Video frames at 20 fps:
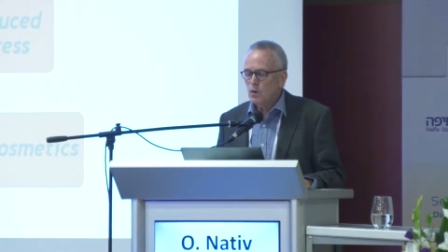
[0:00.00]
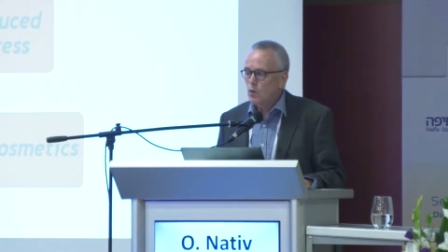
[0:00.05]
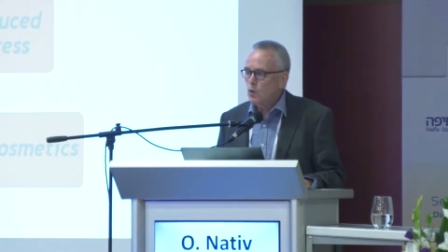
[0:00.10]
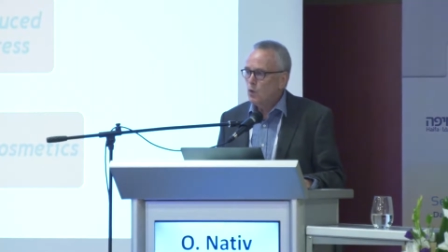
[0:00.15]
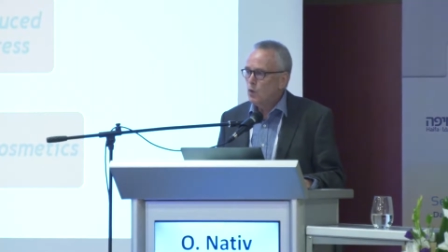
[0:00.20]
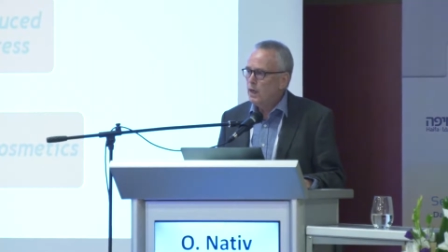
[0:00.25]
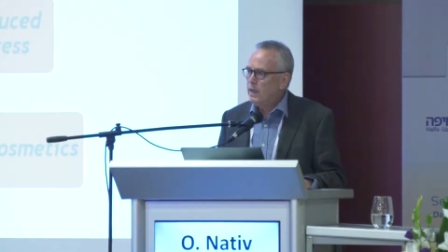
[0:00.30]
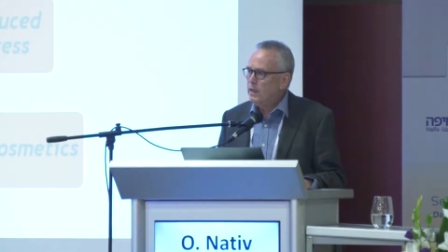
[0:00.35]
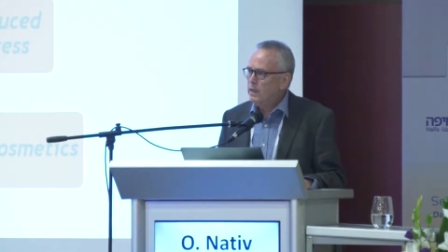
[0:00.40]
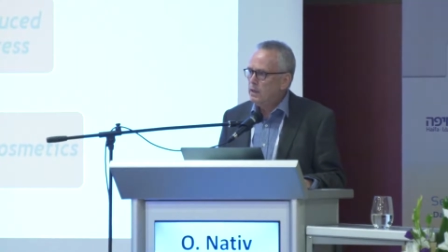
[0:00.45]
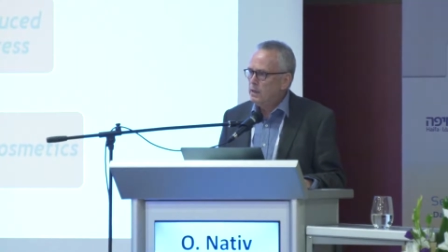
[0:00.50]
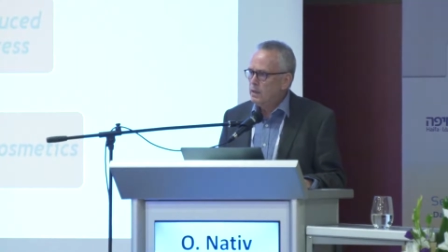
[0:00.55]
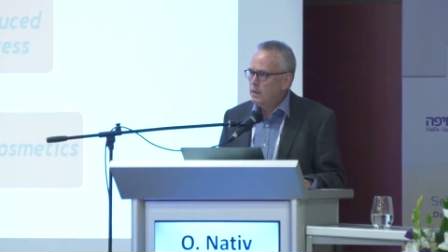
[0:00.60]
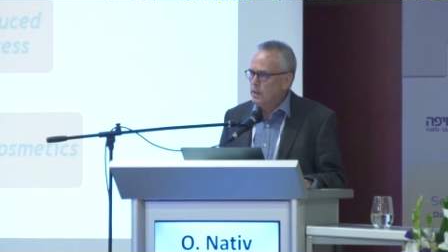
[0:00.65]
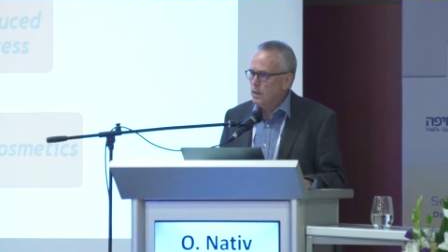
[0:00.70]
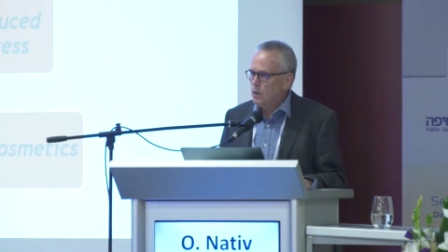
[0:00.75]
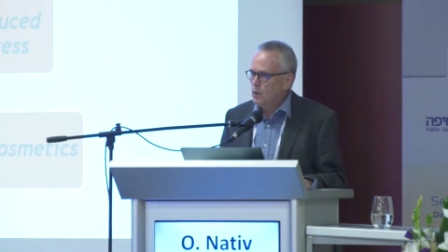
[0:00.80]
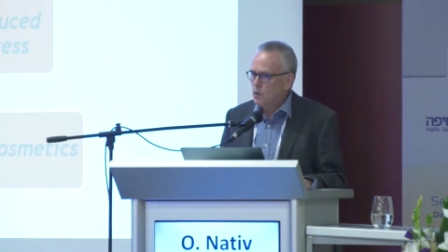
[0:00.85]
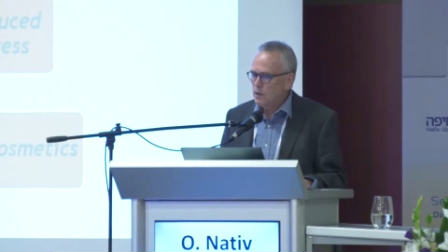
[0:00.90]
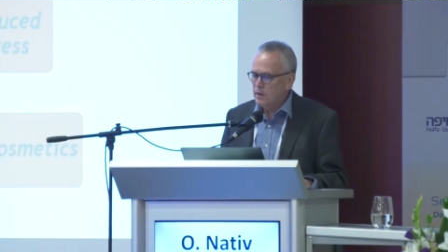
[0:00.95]
Well,
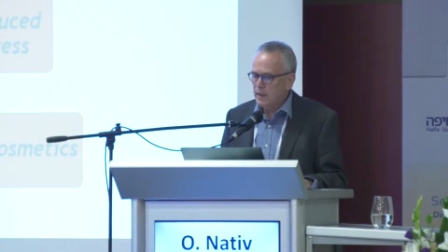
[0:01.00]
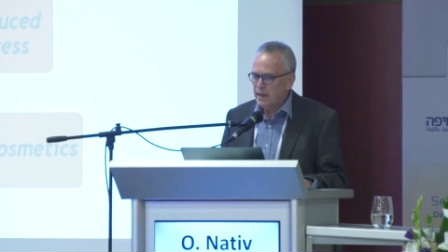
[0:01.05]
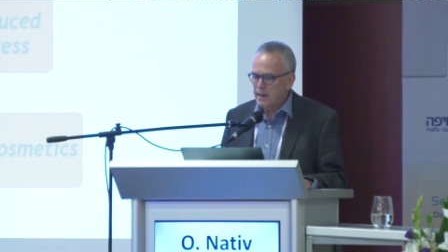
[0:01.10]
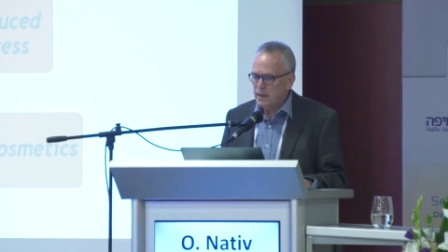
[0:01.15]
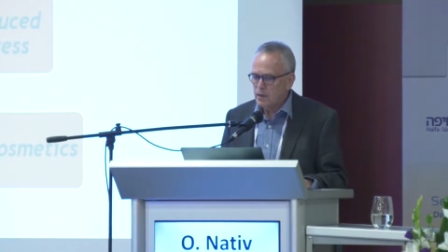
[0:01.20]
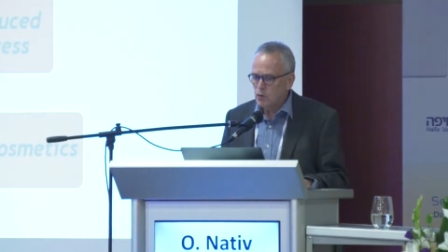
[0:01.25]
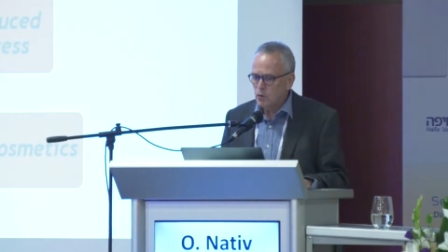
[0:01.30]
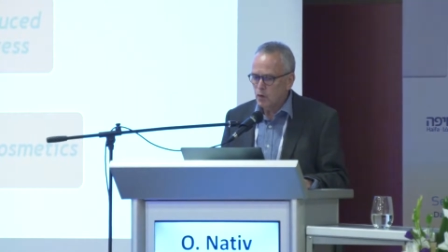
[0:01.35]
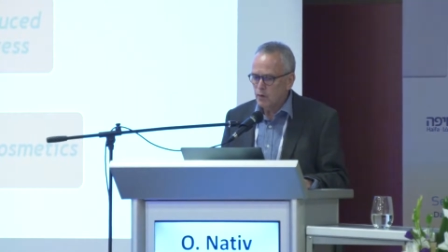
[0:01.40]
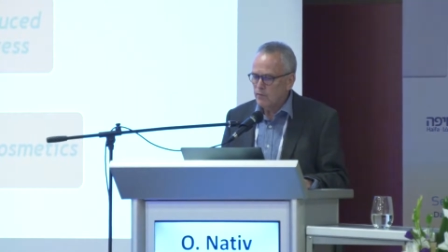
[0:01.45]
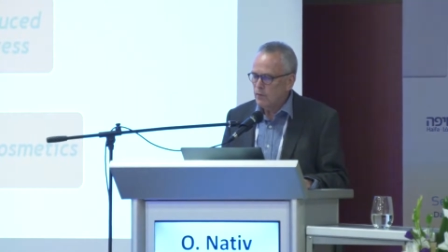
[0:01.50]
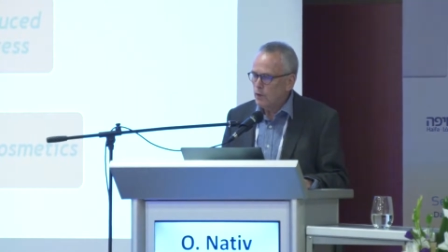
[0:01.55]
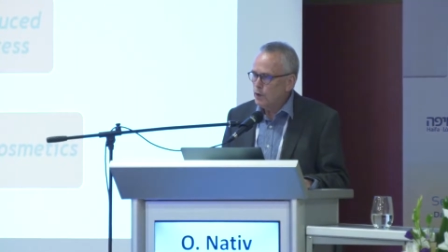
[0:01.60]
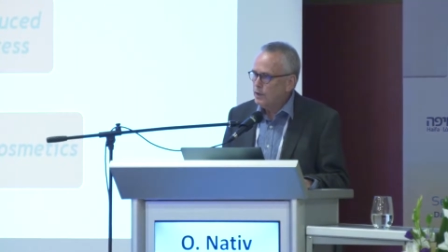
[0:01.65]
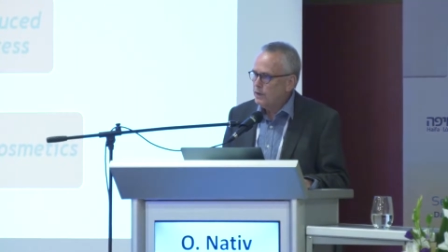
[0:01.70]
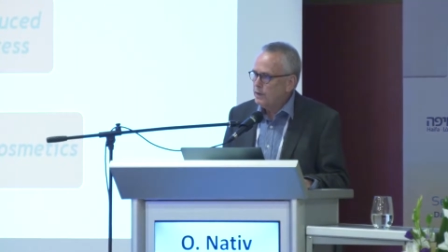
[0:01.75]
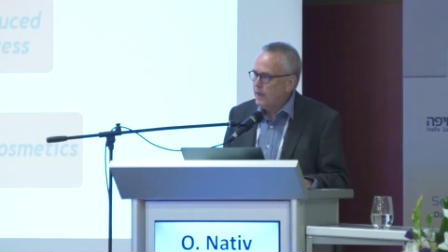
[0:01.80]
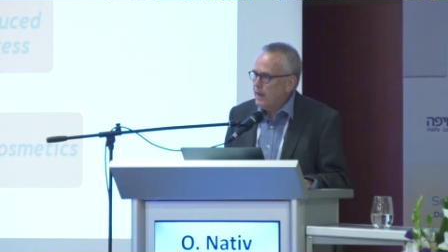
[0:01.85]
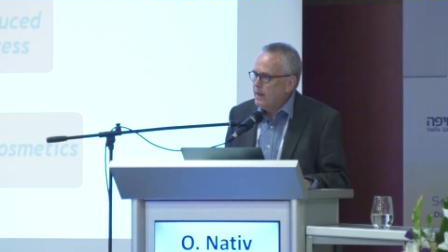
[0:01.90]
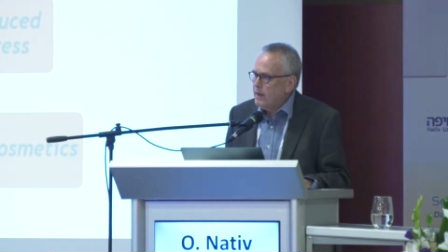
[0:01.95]
he would like to
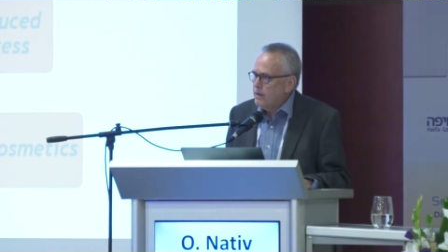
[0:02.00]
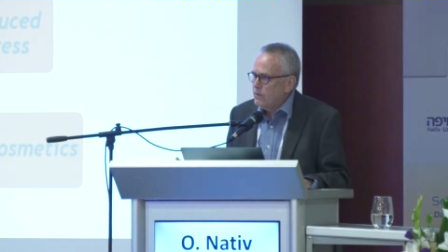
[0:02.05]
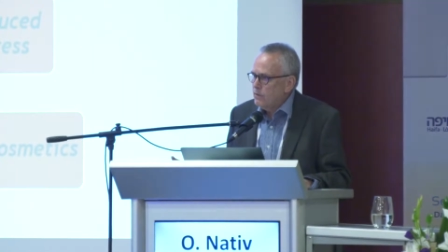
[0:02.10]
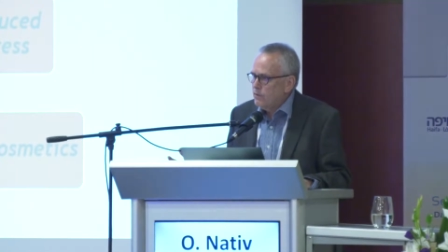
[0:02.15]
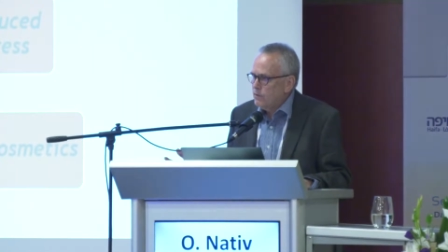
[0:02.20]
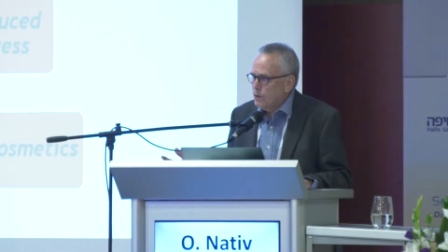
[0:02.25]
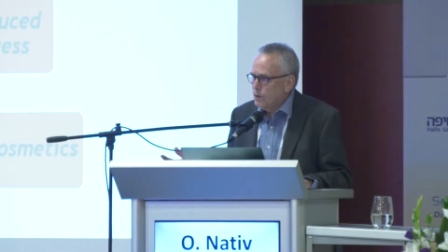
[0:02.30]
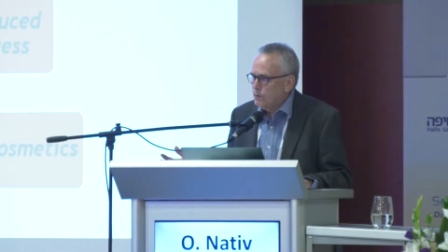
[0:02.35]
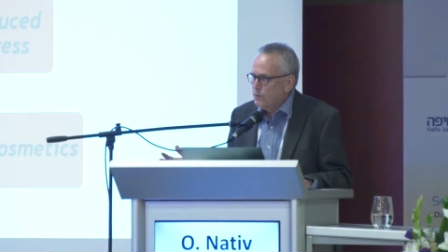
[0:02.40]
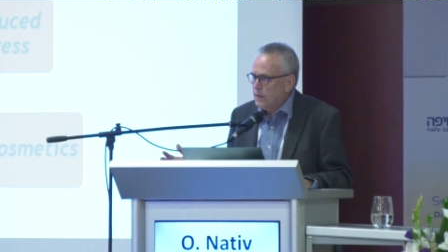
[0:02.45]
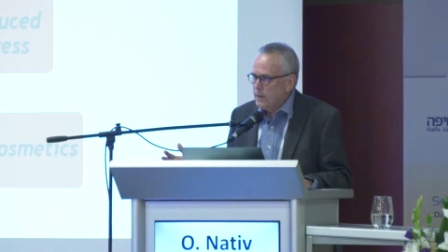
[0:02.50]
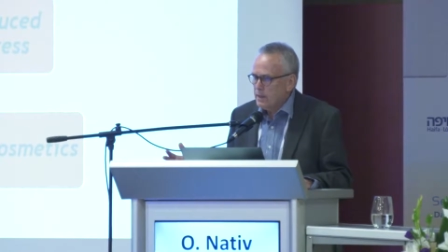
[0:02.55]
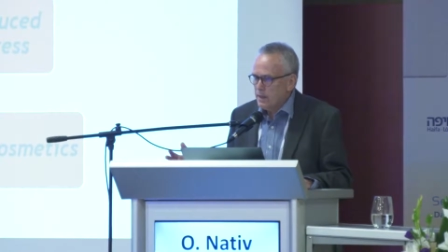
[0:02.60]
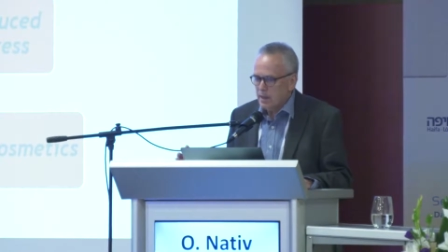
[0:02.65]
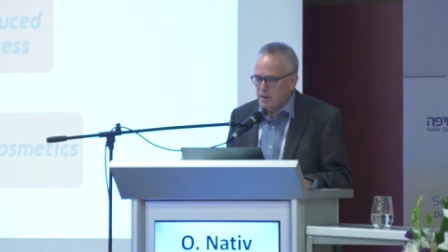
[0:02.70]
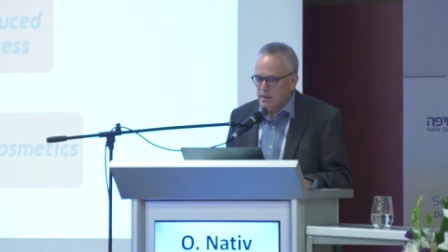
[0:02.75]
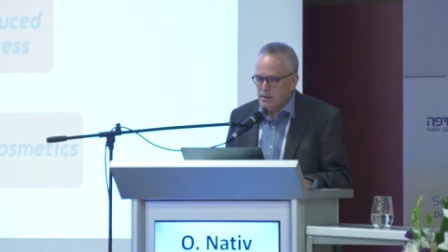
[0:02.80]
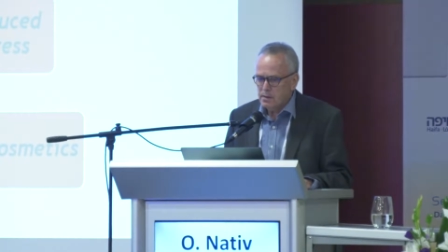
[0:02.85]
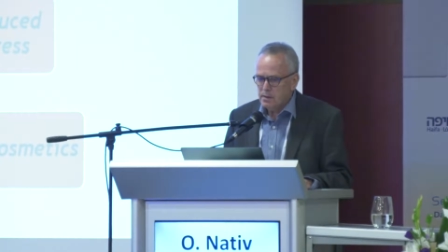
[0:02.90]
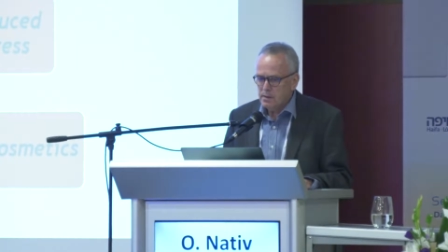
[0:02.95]
avoid dying from the
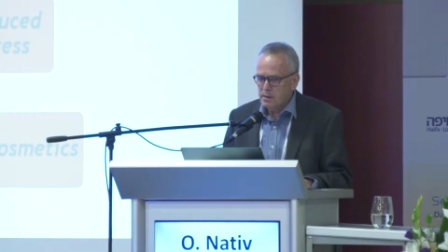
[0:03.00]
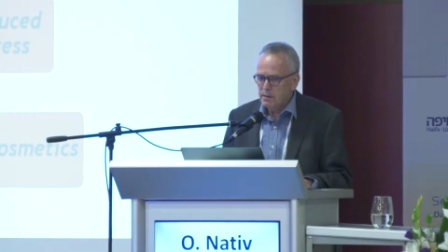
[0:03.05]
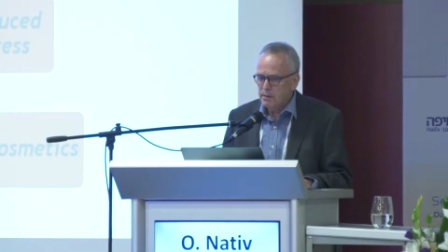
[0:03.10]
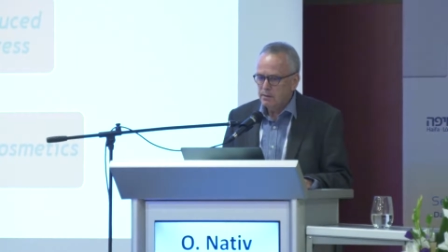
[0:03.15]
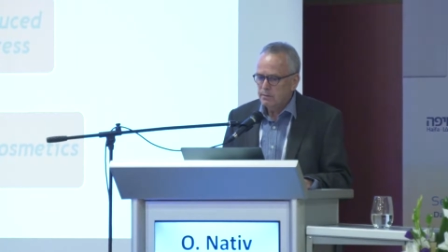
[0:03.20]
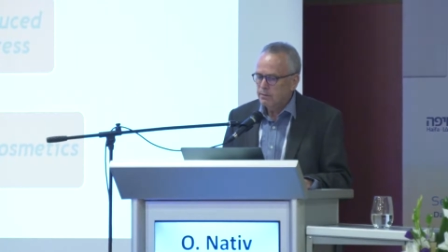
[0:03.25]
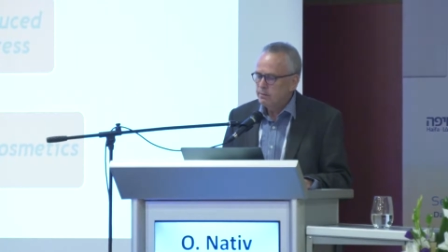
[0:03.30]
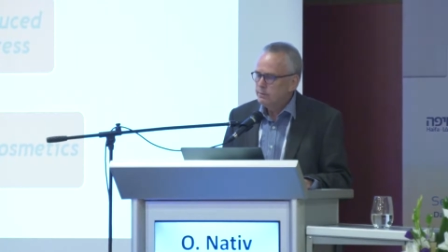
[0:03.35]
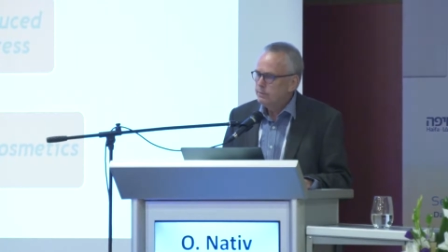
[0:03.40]
cancer.